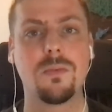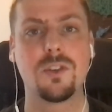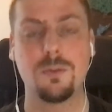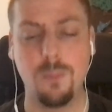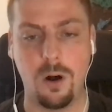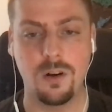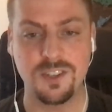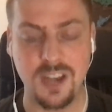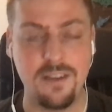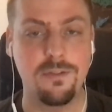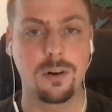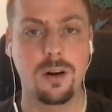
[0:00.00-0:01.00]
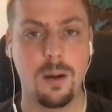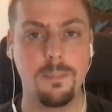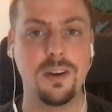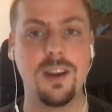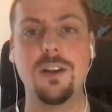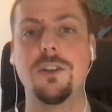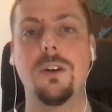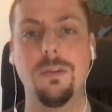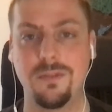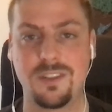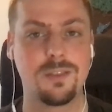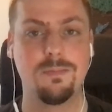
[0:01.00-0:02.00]
small cipher
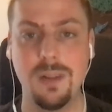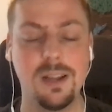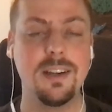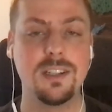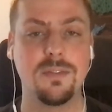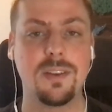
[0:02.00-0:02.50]
computations millions